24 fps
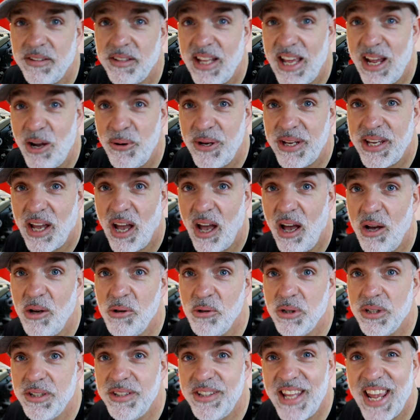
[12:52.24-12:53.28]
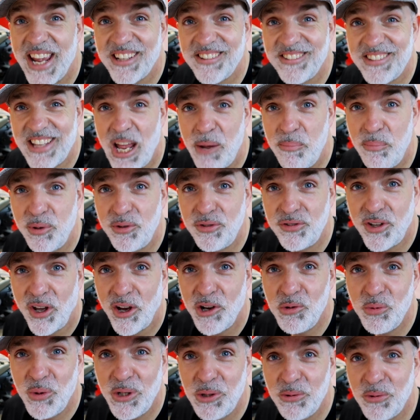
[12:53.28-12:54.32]
So there we go. Next
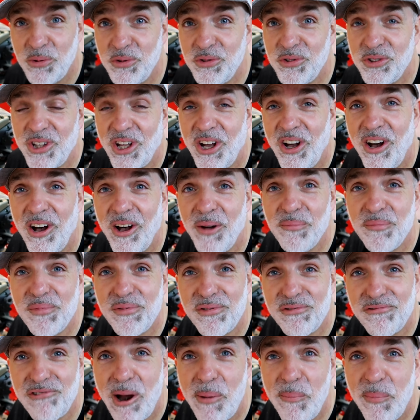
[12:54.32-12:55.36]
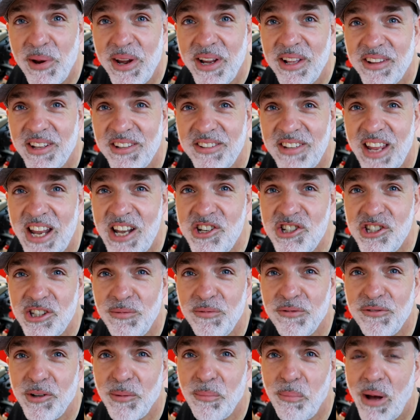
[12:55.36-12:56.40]
episode, we will start prepping this
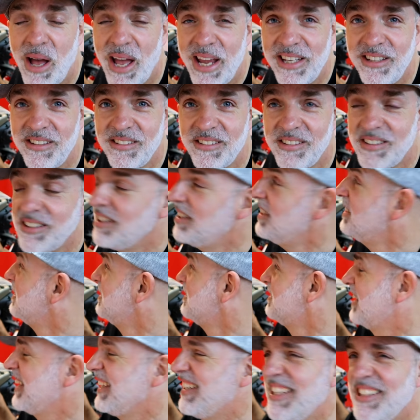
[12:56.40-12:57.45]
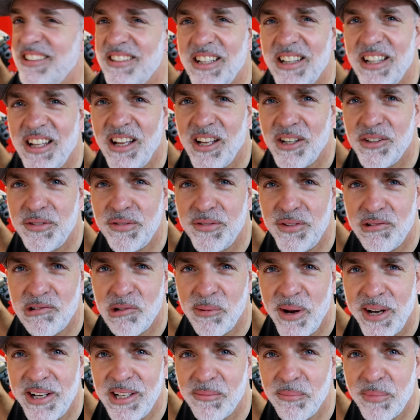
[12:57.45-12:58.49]
engine for paint, taking the last few
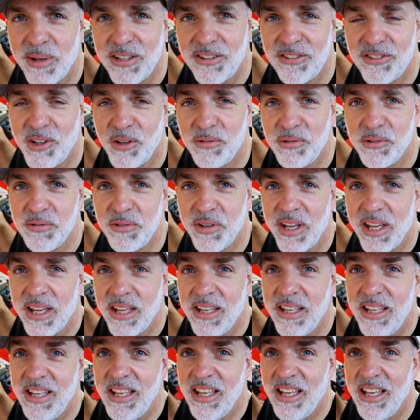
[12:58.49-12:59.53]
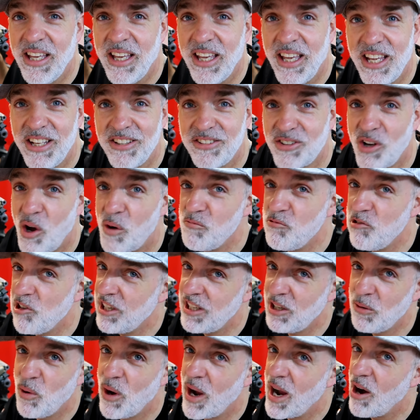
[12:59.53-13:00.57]
remaining bits off of it it's gone
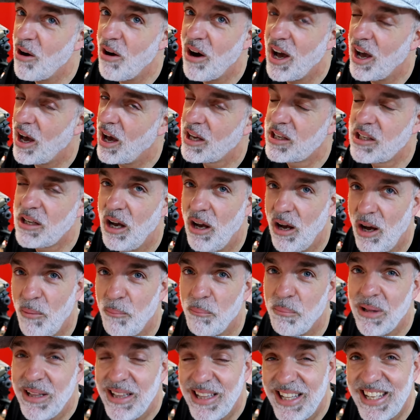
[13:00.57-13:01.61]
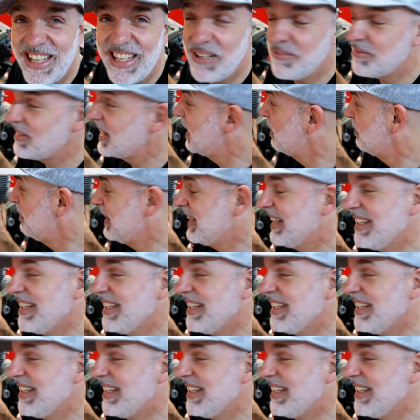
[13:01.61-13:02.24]
really well. I, I can't believe how